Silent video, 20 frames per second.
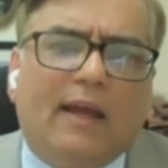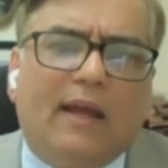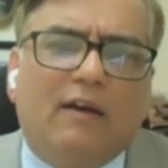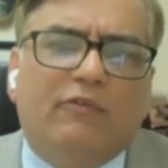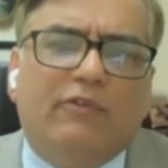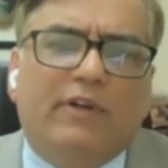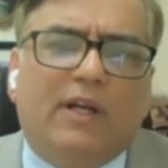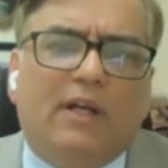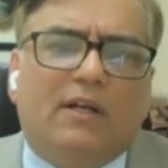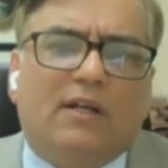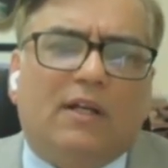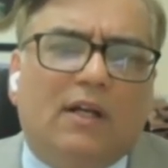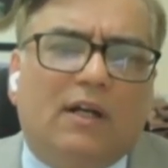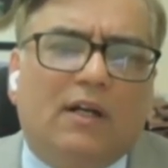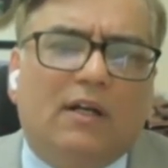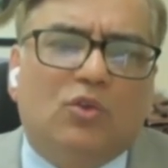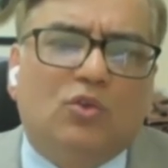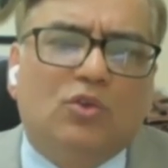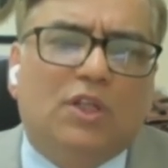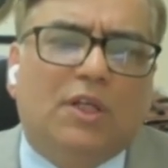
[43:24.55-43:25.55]
and we
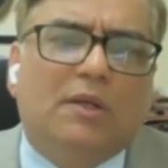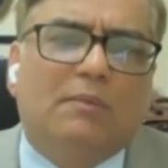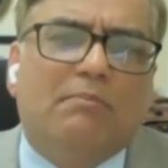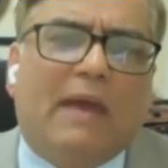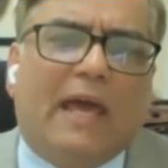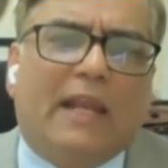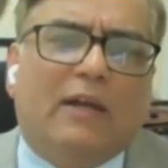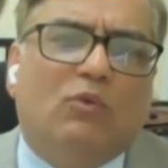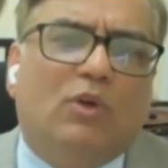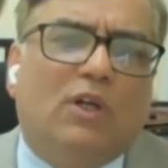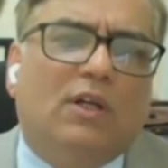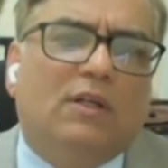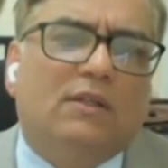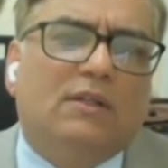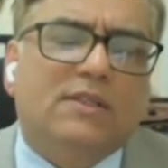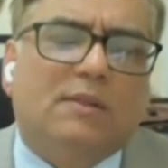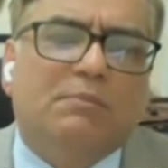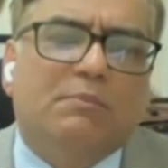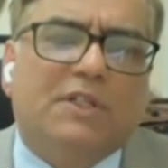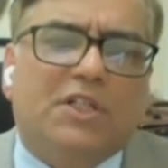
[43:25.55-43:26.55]
return to the
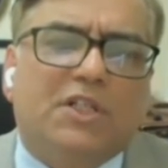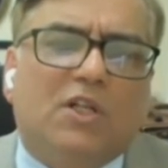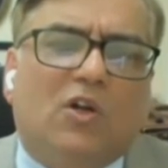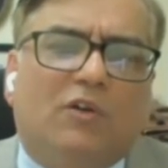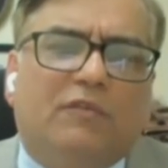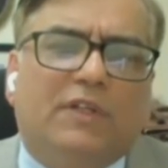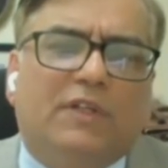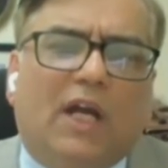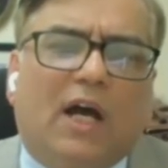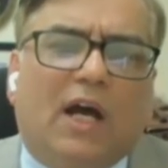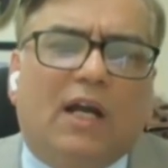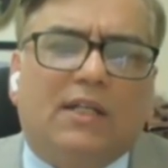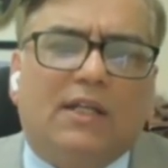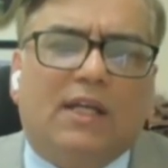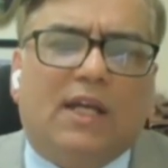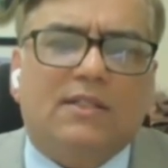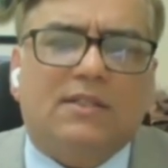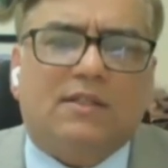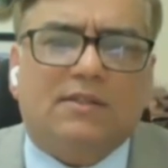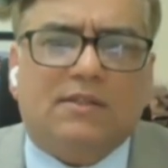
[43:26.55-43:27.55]
manual submission of the
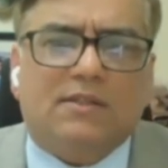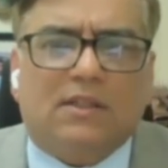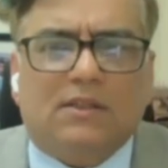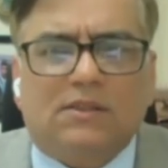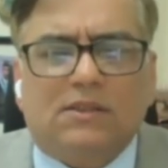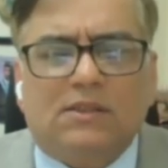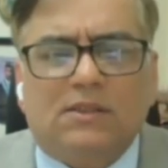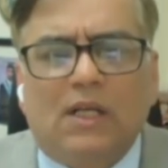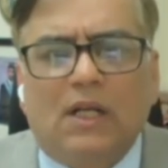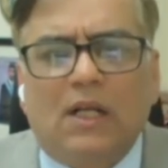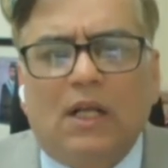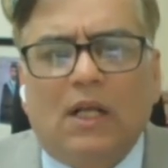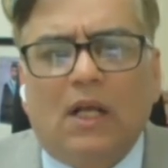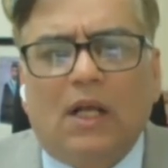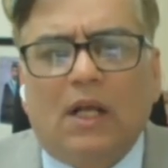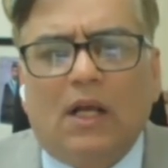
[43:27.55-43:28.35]
RTS results.